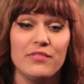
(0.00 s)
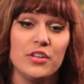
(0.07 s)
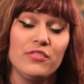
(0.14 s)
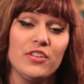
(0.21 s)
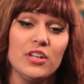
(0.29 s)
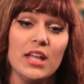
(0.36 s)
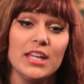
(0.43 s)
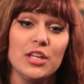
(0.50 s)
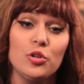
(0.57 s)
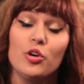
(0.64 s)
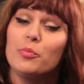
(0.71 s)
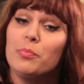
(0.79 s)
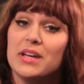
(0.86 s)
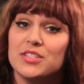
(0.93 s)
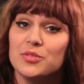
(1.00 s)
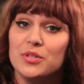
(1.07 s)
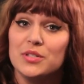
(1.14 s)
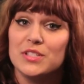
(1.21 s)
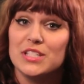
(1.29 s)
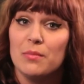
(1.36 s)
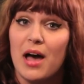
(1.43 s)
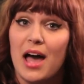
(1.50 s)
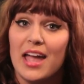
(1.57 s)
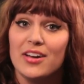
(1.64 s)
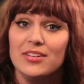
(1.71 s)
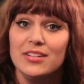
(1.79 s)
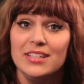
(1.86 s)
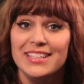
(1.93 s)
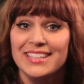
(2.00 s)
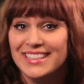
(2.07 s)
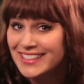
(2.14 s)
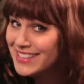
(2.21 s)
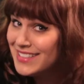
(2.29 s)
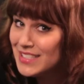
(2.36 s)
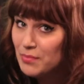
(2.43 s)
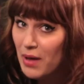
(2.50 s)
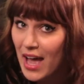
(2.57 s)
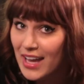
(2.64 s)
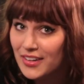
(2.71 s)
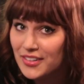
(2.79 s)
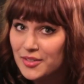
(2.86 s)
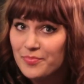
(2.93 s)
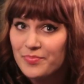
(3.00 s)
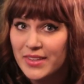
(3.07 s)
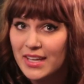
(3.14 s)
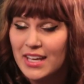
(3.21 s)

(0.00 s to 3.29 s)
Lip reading: If you feel like you look best when you smile, smile.